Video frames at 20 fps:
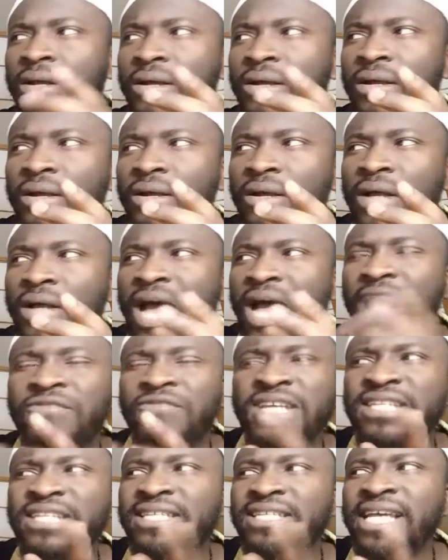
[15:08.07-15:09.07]
Hafsa
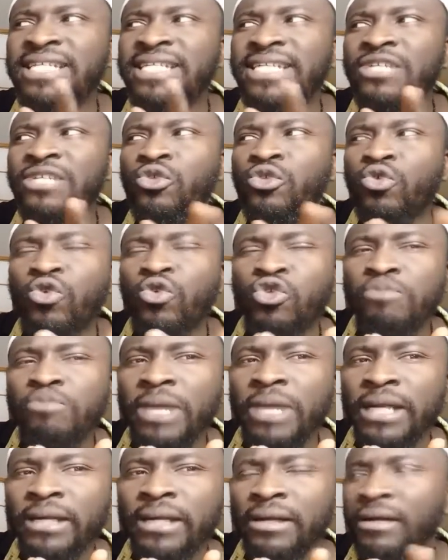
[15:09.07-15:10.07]
sent it to Uthman.
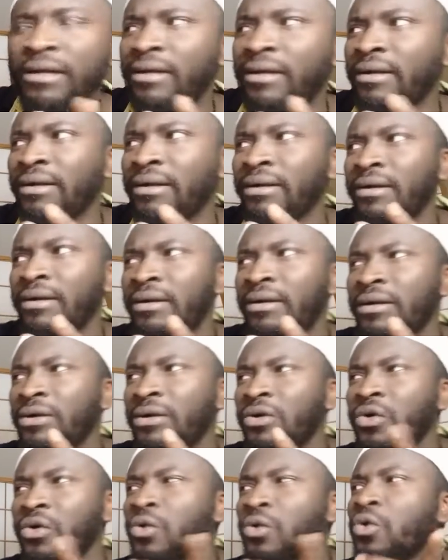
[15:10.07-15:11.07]

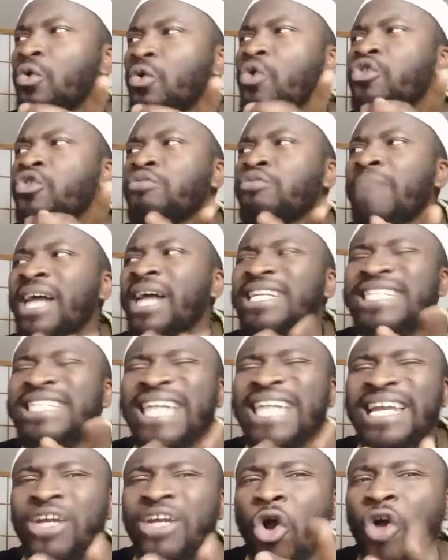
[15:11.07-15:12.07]
Uthman then
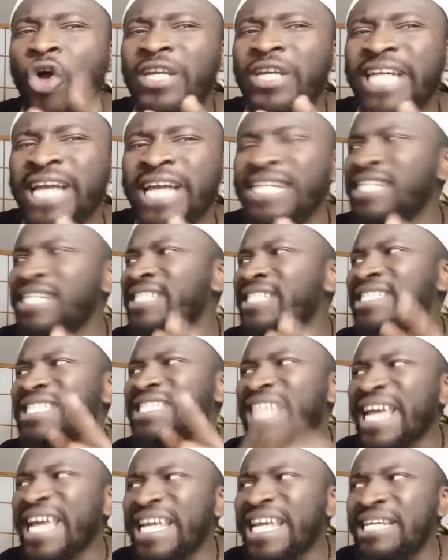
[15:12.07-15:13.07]
ordered Zayd
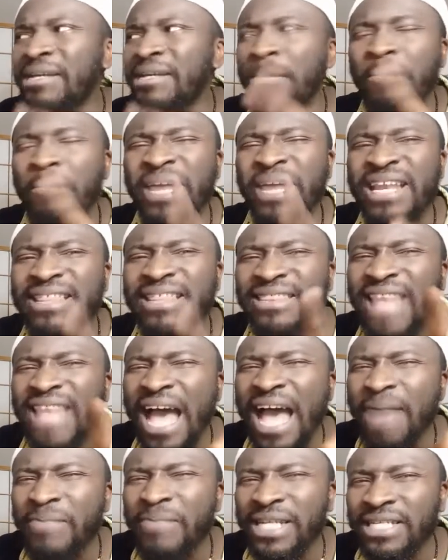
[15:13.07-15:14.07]
bin
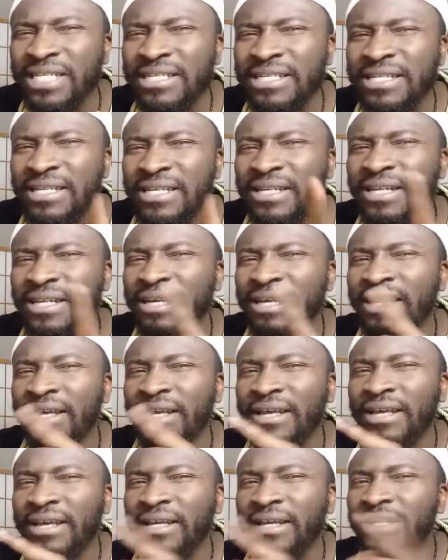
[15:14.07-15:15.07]
Thabit.
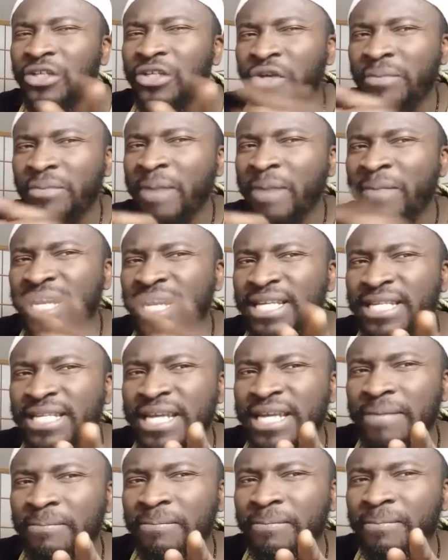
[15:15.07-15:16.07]
Do you remember this name?
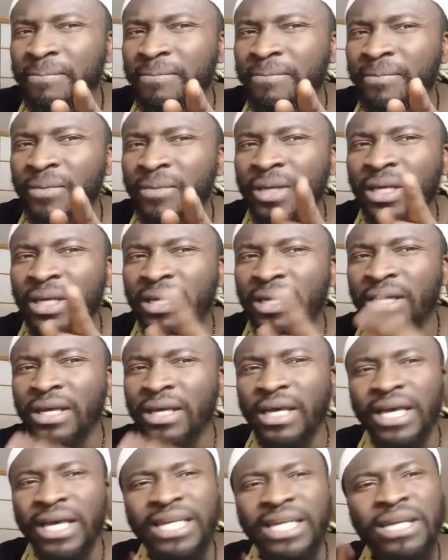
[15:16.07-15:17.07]
In
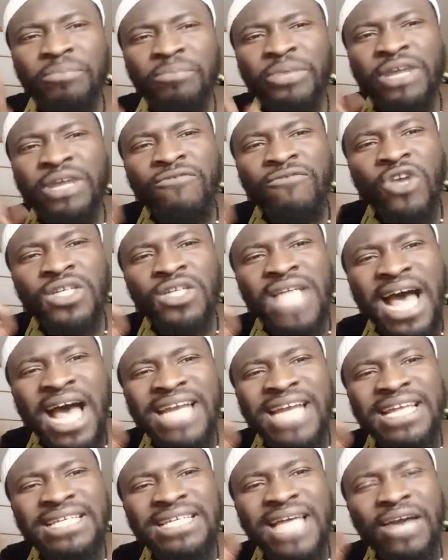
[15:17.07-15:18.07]
the previous hadith
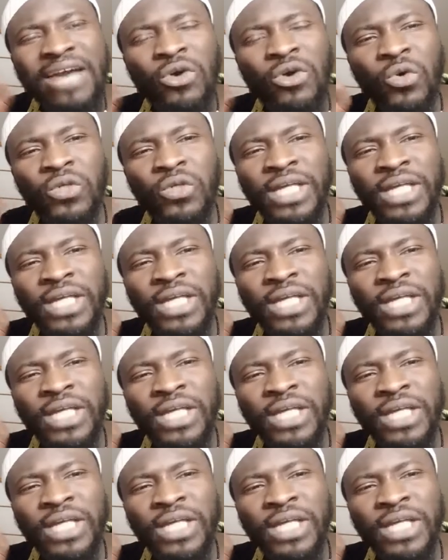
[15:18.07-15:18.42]
I quoted,